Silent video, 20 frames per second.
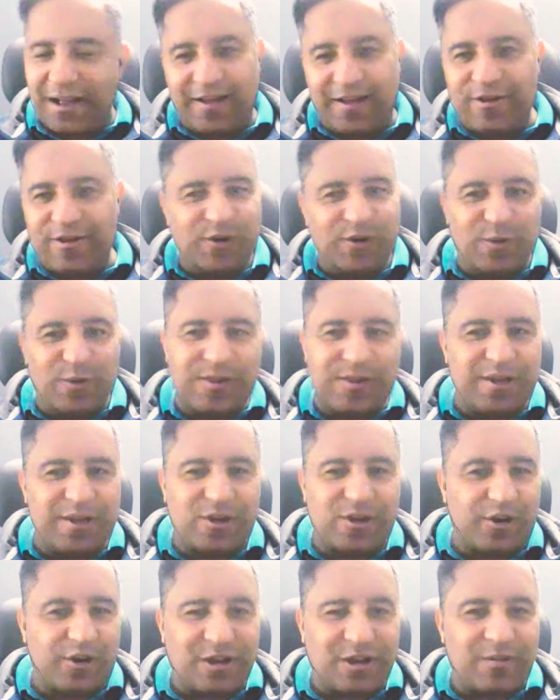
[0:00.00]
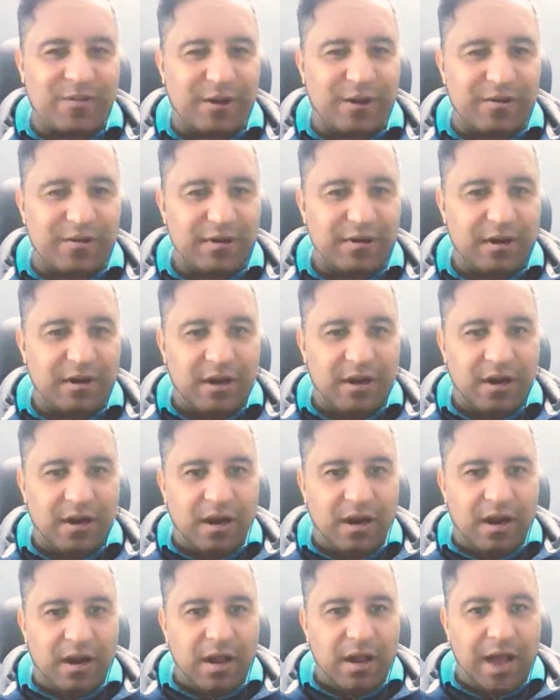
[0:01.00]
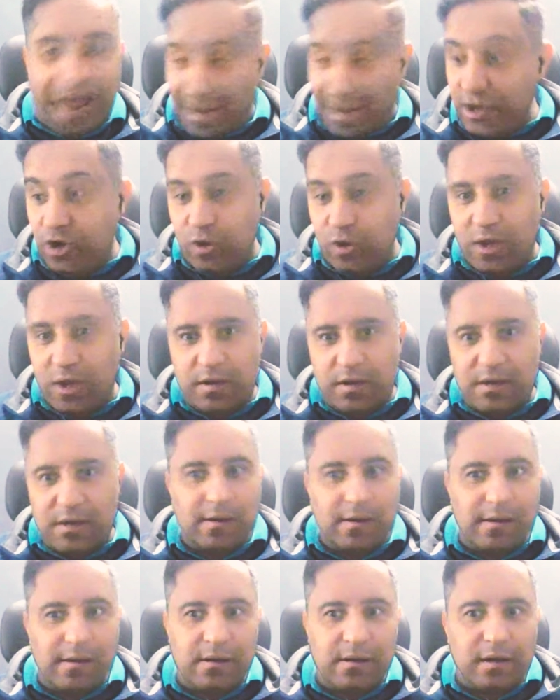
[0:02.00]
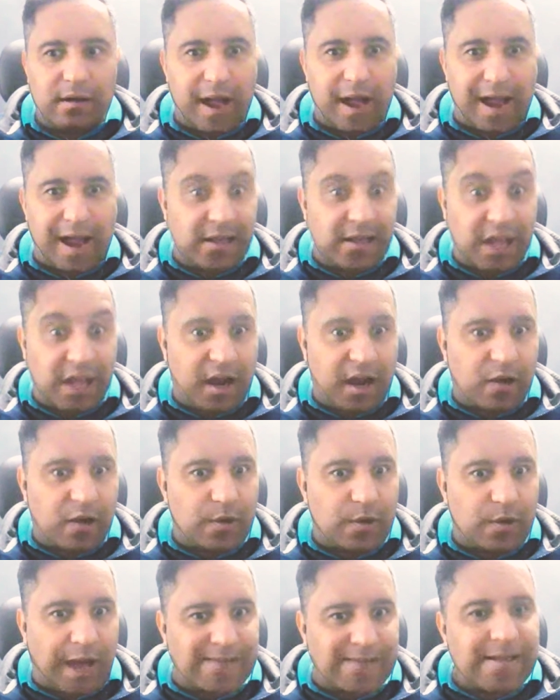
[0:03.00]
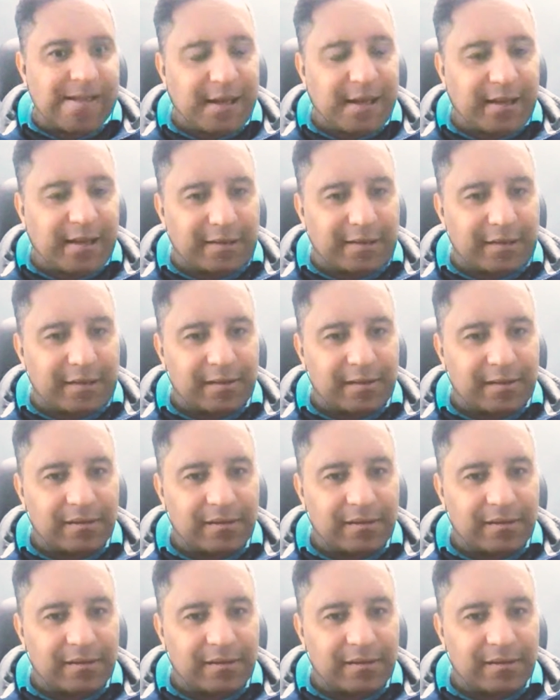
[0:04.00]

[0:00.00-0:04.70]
I don't know what they're talking about. And you can, and they're advertising it.